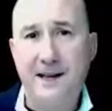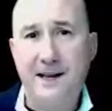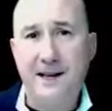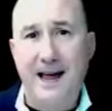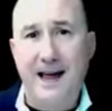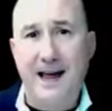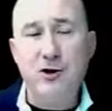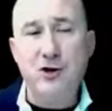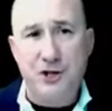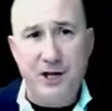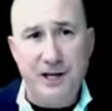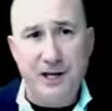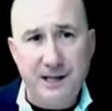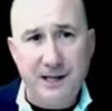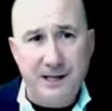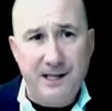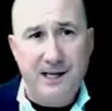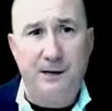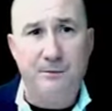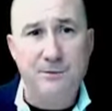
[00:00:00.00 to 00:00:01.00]
energy that
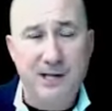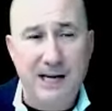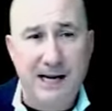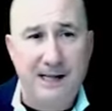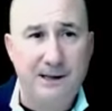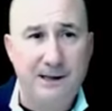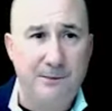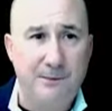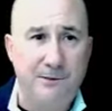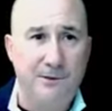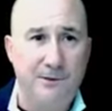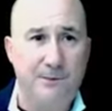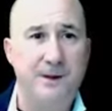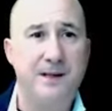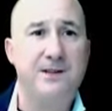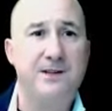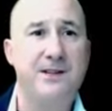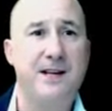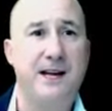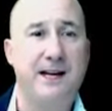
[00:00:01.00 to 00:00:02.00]
comes at them from
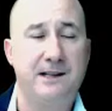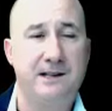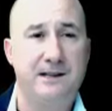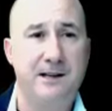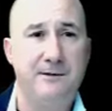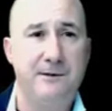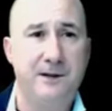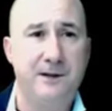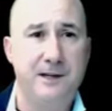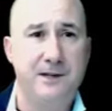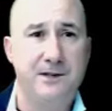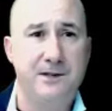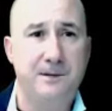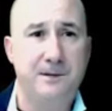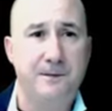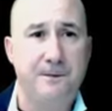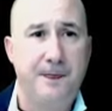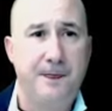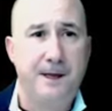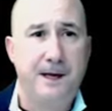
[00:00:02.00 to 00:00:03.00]
these negativities.
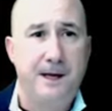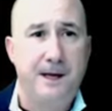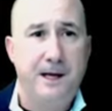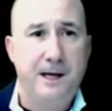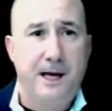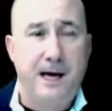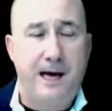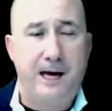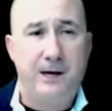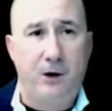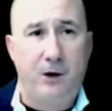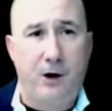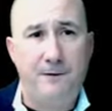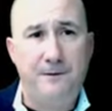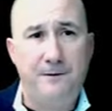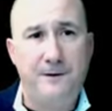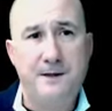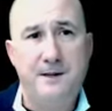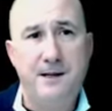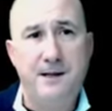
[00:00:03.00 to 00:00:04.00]
And
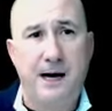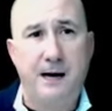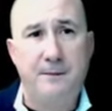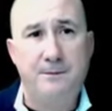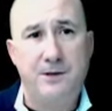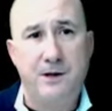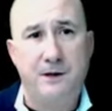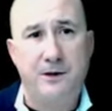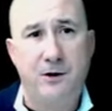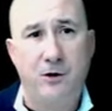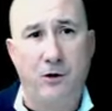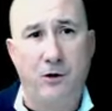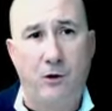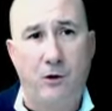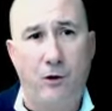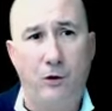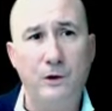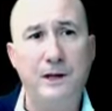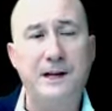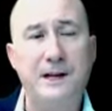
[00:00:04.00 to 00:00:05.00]
oftentimes they're
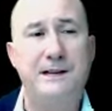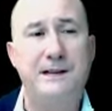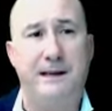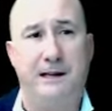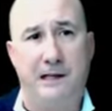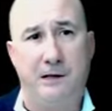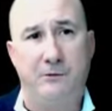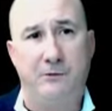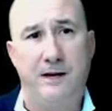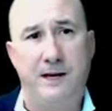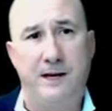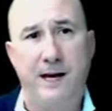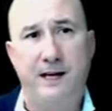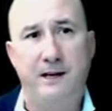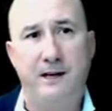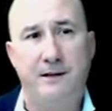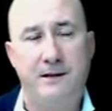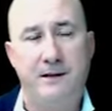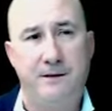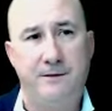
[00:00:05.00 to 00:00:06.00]
only dealing with
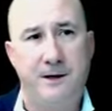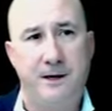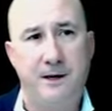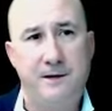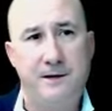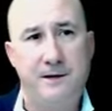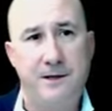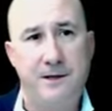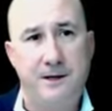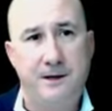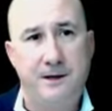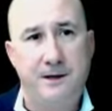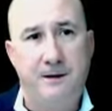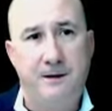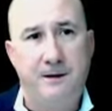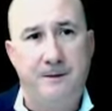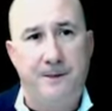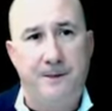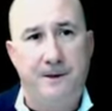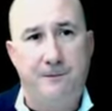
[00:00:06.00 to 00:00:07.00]
negativities
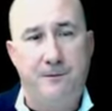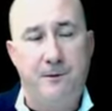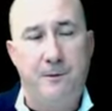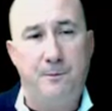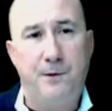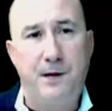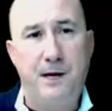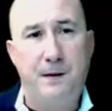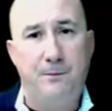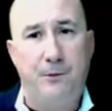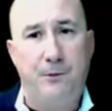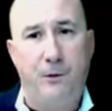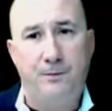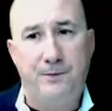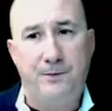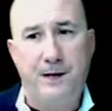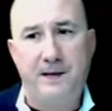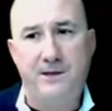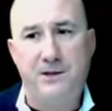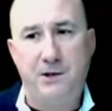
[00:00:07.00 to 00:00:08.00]
from people.
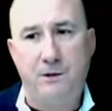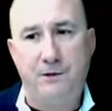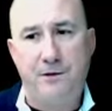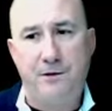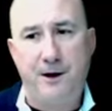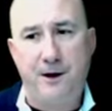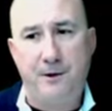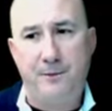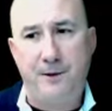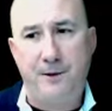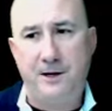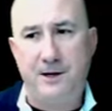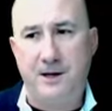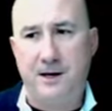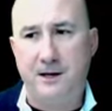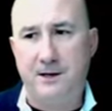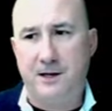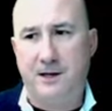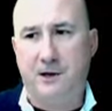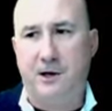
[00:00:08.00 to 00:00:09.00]
And so
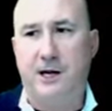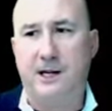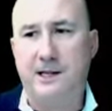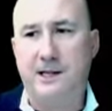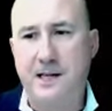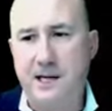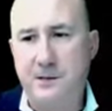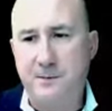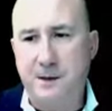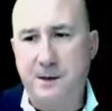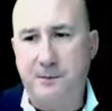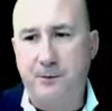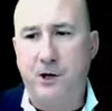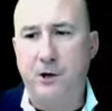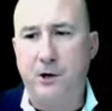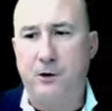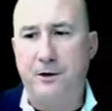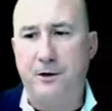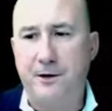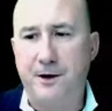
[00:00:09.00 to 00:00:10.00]
a lot of times people to go
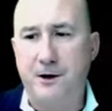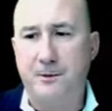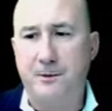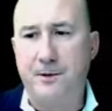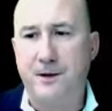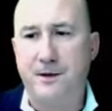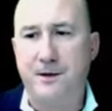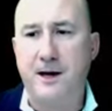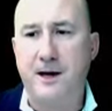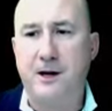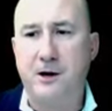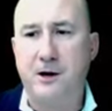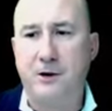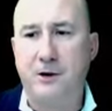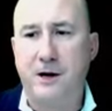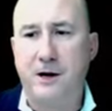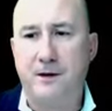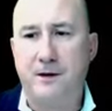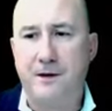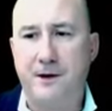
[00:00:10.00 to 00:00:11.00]
to therapy think,
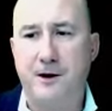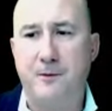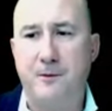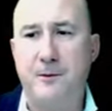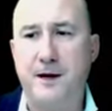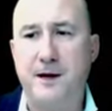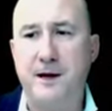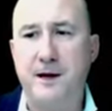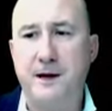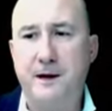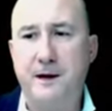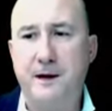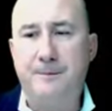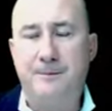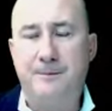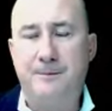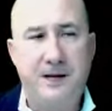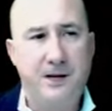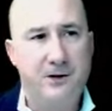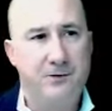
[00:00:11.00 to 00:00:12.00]
okay, therapy
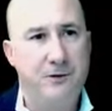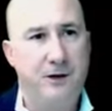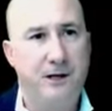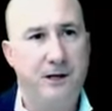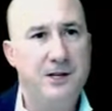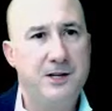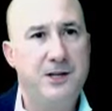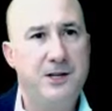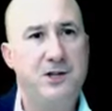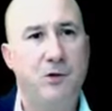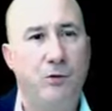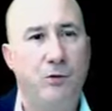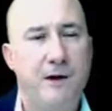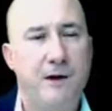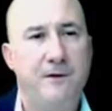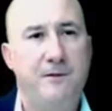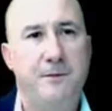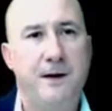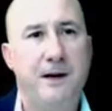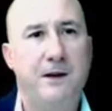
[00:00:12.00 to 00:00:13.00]
is really just a way
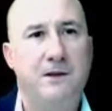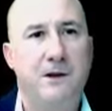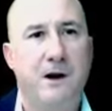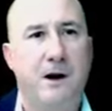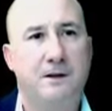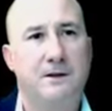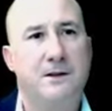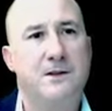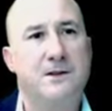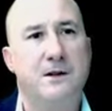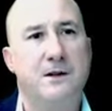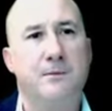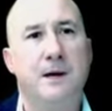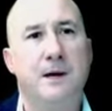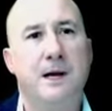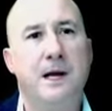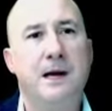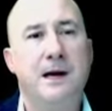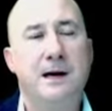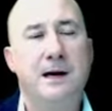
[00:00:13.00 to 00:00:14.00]
for me to talk to somebody,